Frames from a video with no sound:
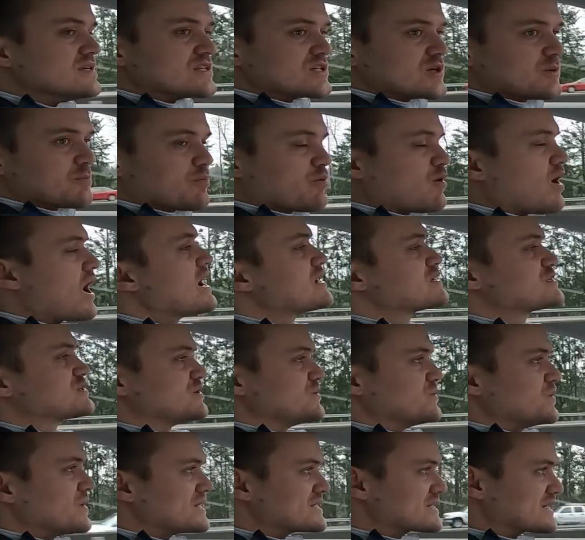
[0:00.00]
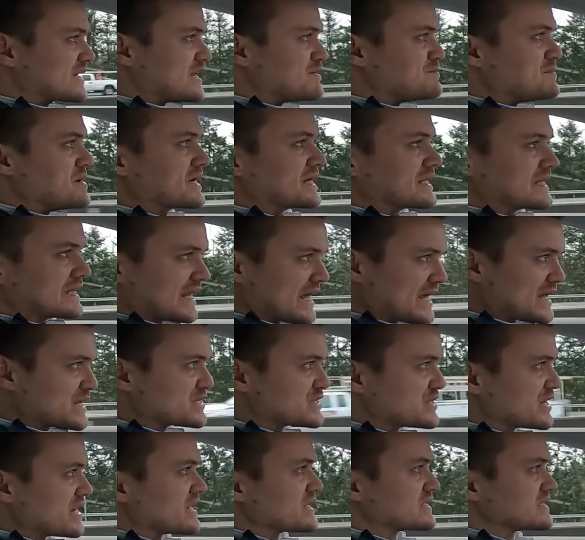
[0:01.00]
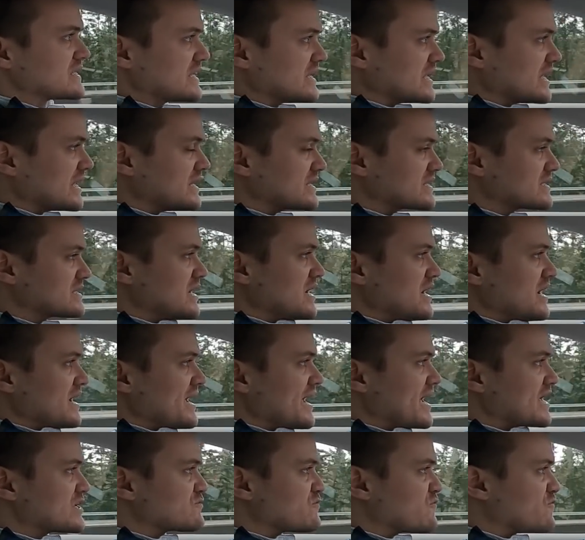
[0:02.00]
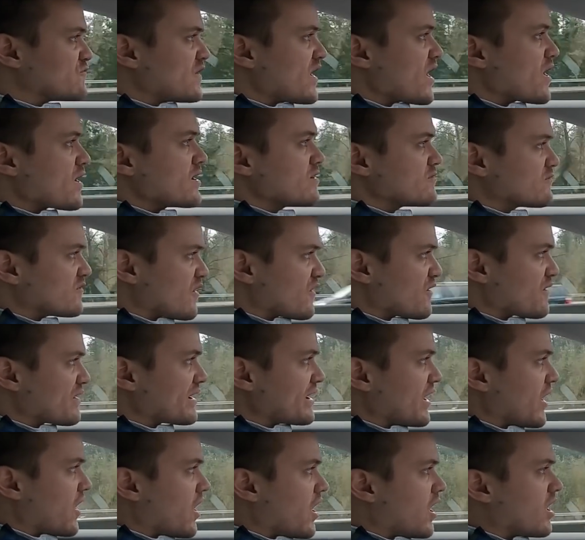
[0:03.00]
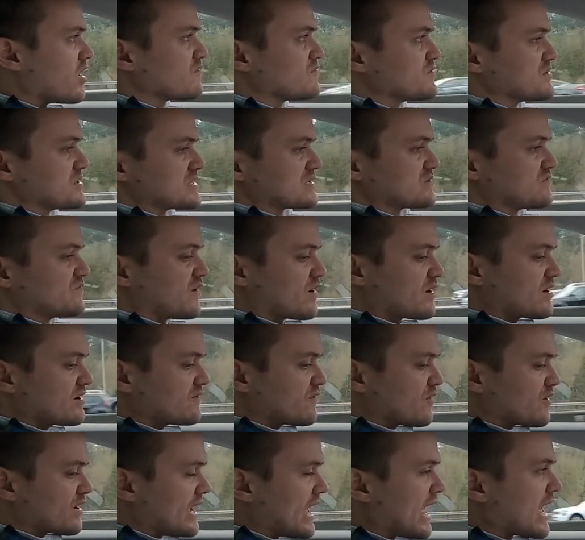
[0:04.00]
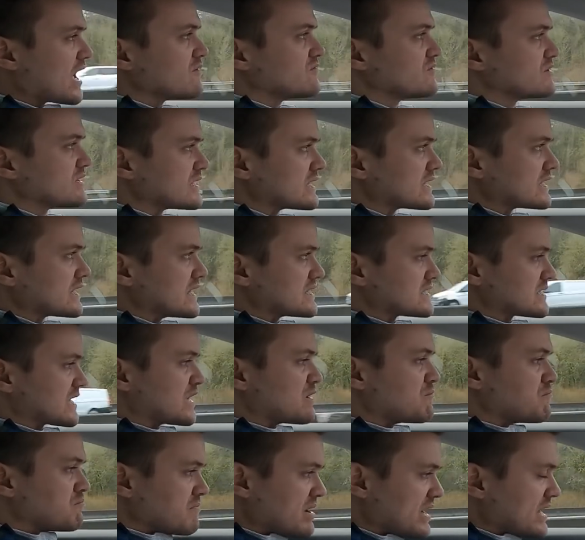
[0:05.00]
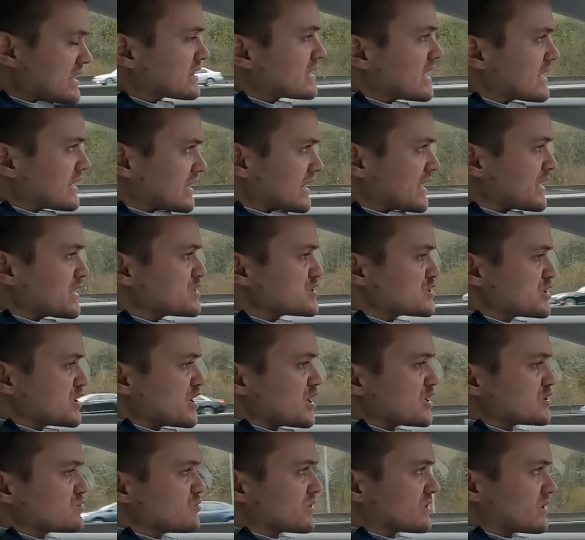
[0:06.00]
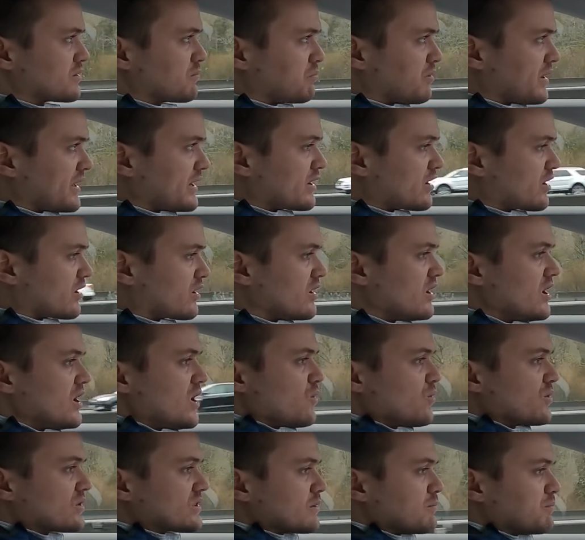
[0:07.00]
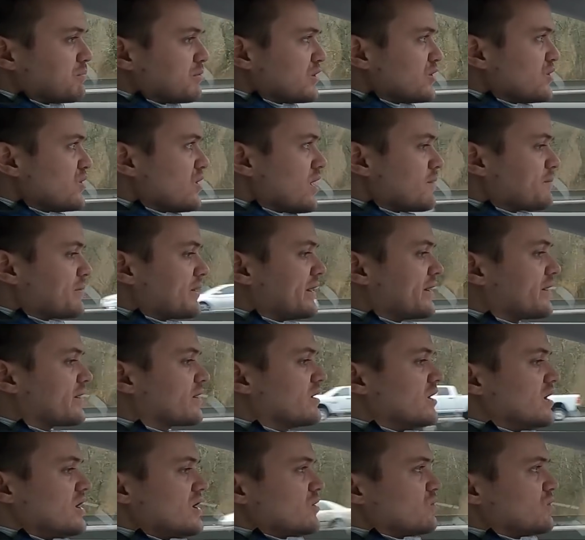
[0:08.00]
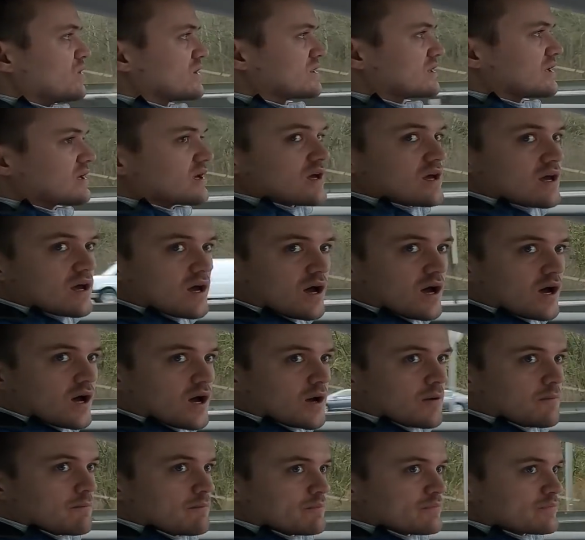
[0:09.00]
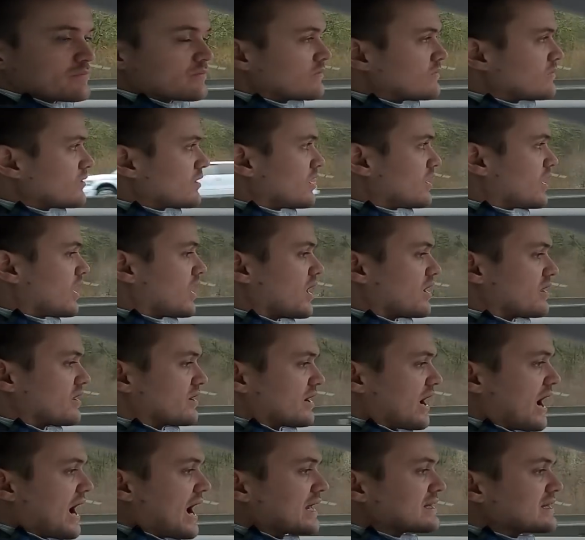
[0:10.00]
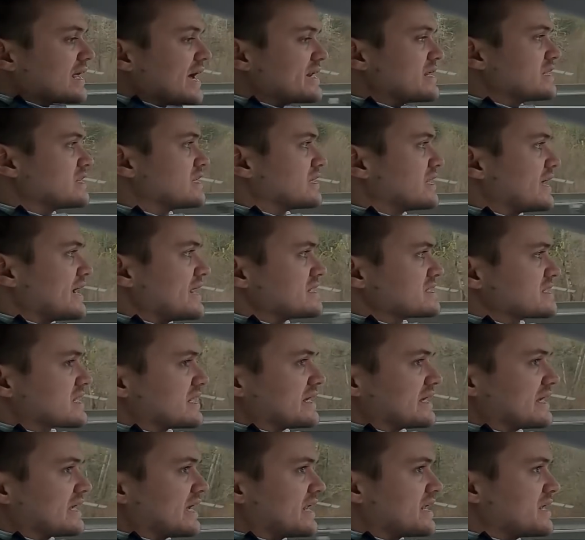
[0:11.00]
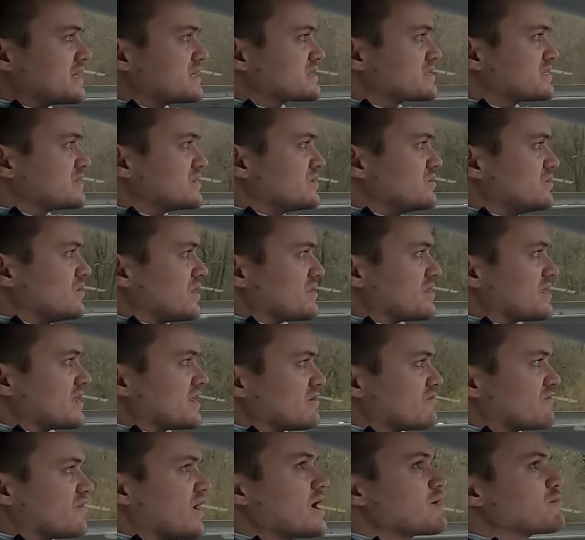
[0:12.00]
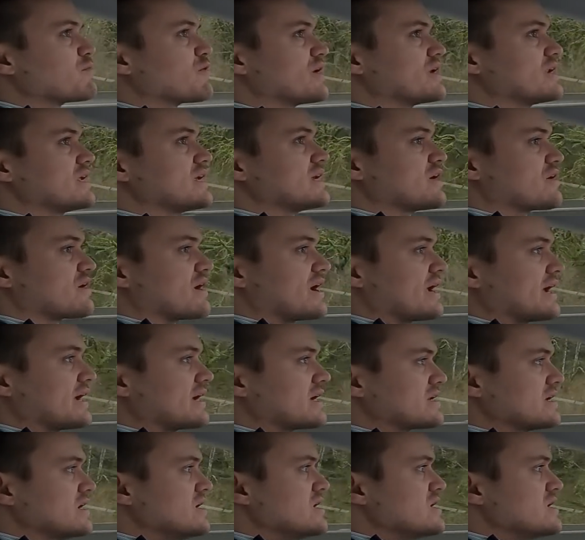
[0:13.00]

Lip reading: surprise you when it's going to make a lane change. It's very, very obvious, very, very evident it's going to make that lane change with the blinker, with the blue up here, with the highlighting the lane it's going to get into, and then it vibrating your hand.